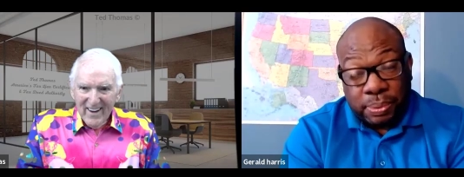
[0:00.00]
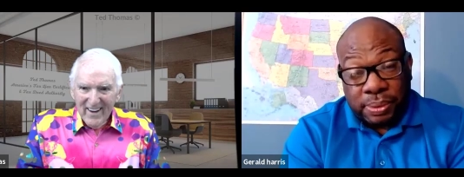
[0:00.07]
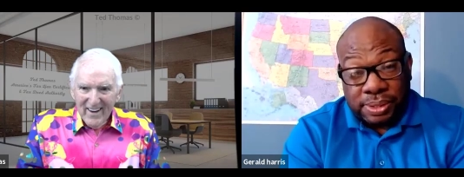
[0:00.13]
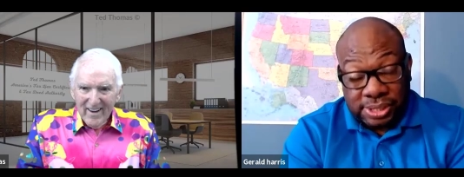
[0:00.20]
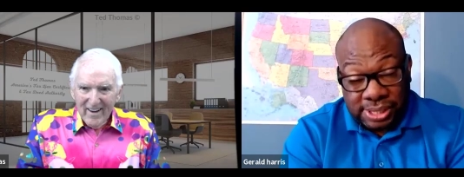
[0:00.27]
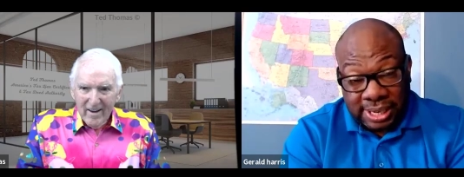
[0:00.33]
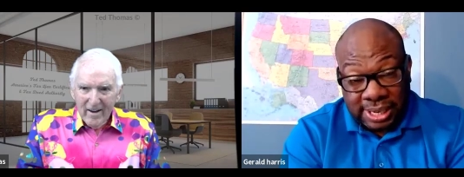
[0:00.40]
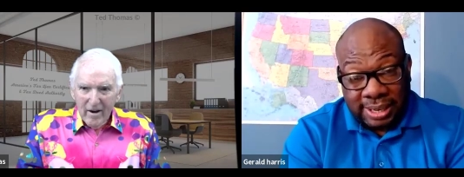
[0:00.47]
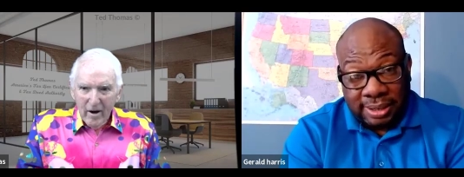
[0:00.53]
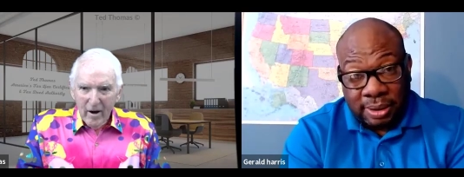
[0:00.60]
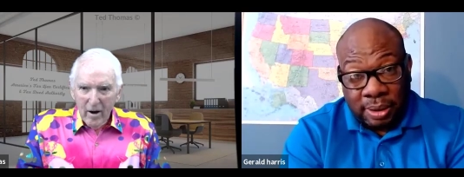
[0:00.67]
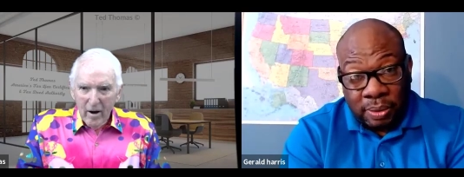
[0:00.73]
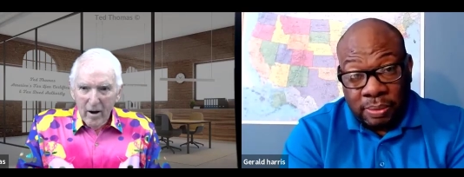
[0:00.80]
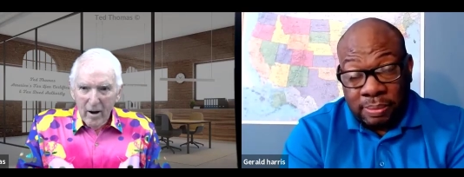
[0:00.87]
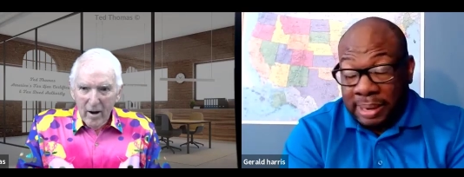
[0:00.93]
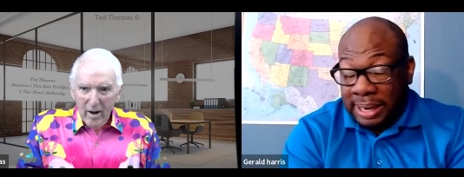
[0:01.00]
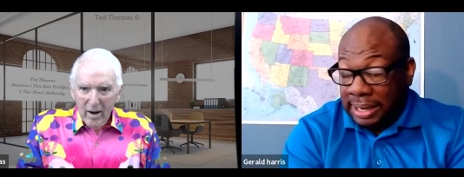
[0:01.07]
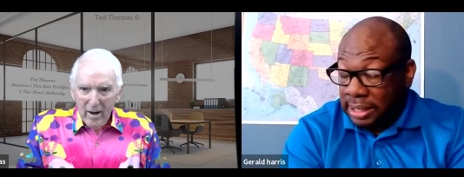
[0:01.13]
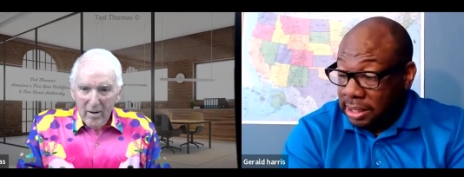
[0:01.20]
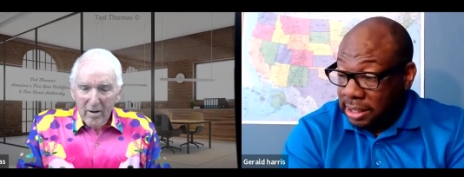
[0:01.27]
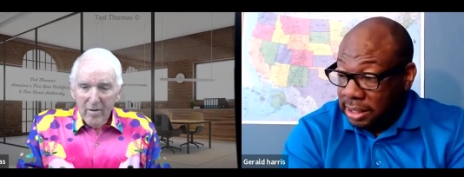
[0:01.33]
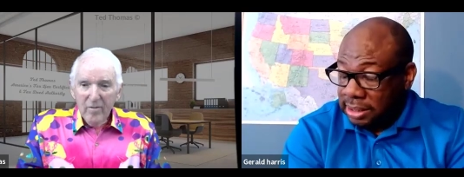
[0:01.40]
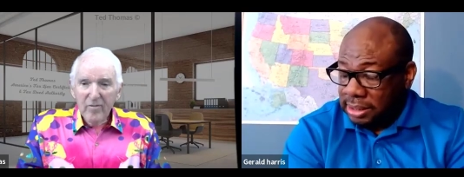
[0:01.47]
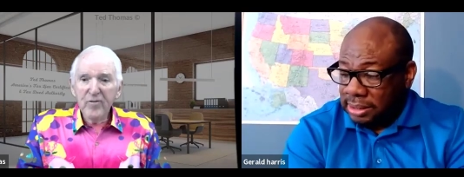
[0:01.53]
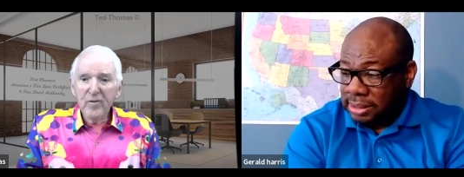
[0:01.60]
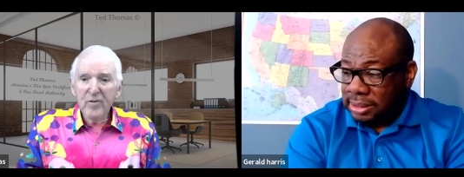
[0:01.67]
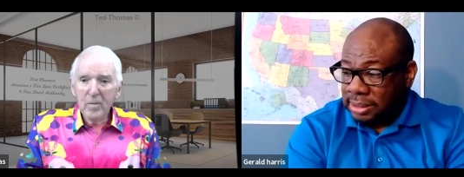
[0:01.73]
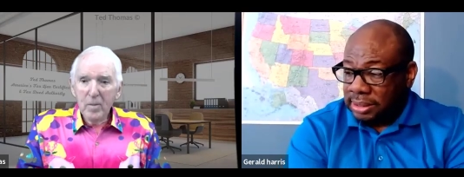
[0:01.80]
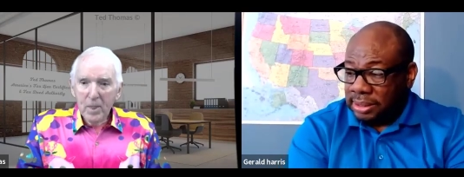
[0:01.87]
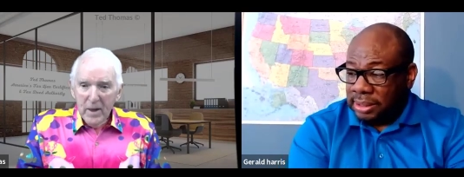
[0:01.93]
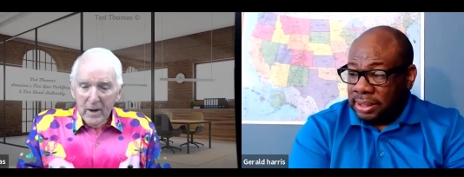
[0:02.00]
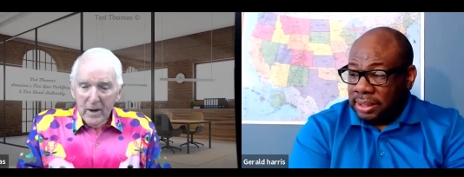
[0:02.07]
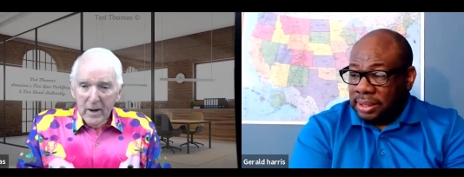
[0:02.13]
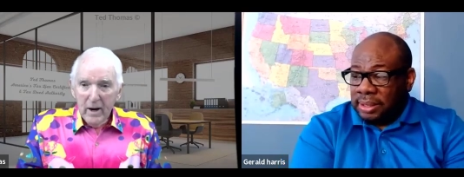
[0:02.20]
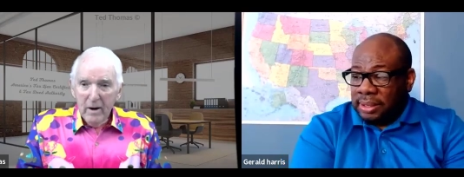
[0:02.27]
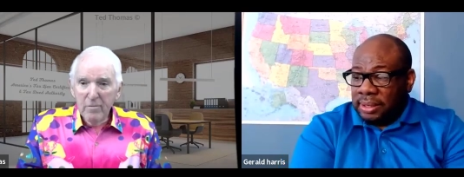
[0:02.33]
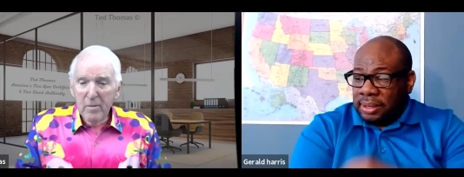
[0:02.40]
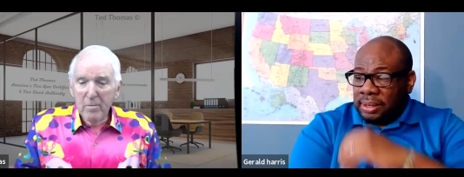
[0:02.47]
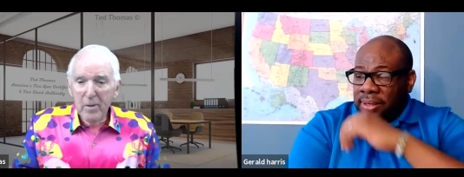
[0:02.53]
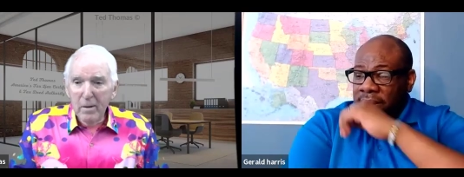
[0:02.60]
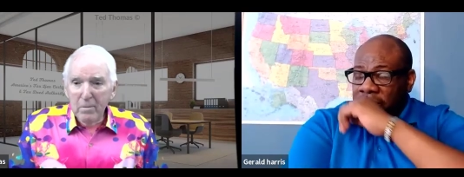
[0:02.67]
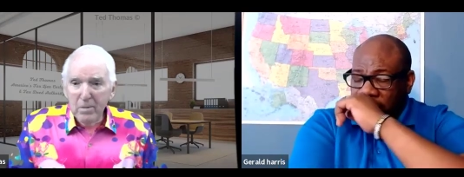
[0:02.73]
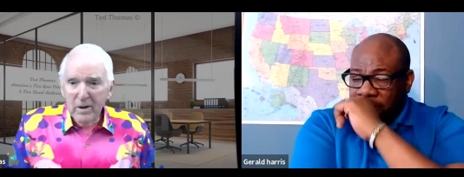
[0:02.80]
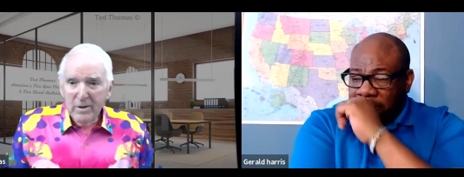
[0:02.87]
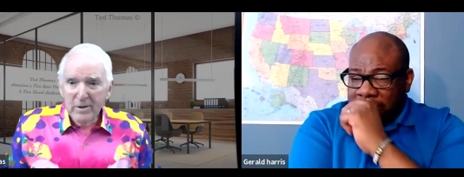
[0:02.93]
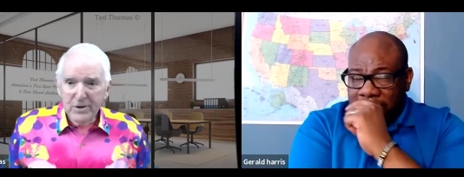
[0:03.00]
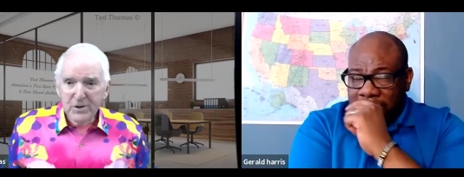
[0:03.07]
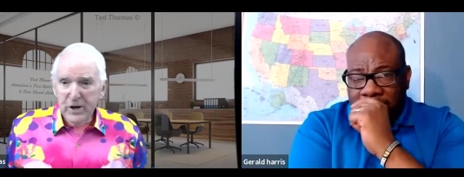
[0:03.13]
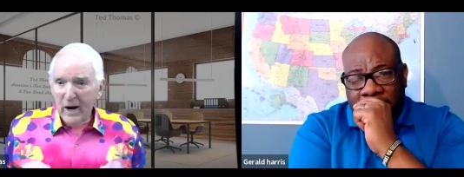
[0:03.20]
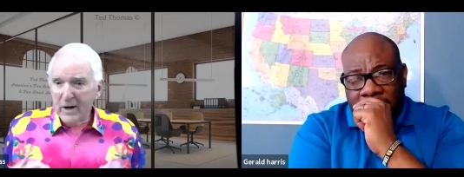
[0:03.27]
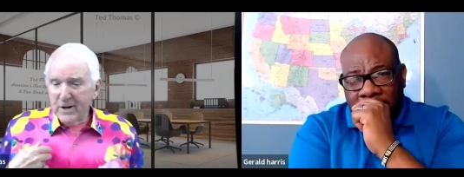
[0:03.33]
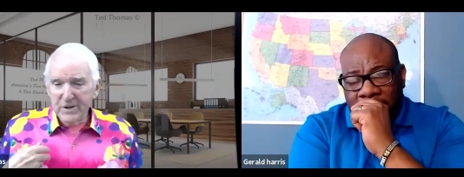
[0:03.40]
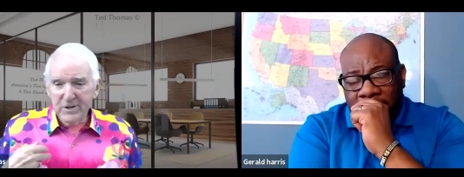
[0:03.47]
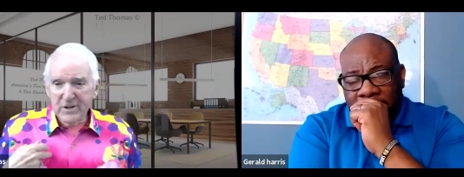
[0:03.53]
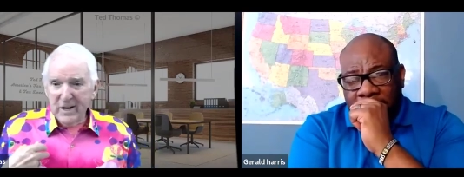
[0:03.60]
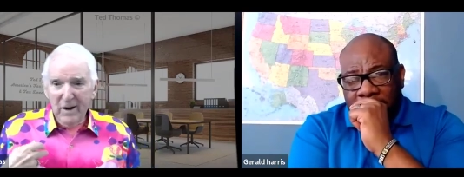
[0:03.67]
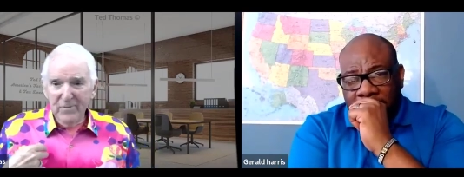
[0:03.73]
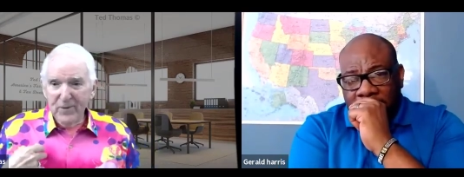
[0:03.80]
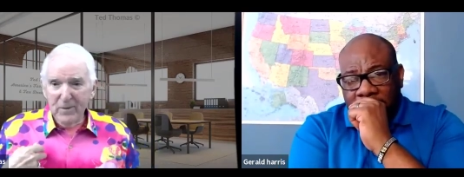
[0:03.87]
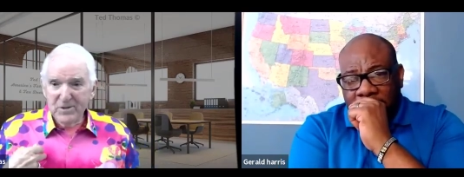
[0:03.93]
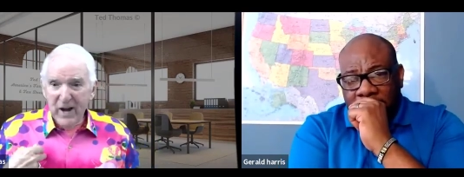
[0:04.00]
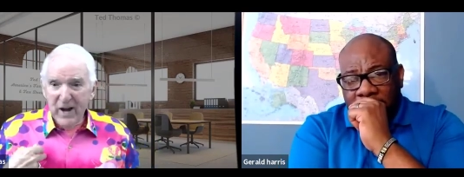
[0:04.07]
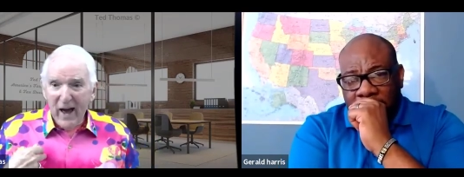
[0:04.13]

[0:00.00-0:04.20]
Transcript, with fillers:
Speaker 1: 50%. Oh my goodness.
Speaker 2: And remember, the check doesn't come from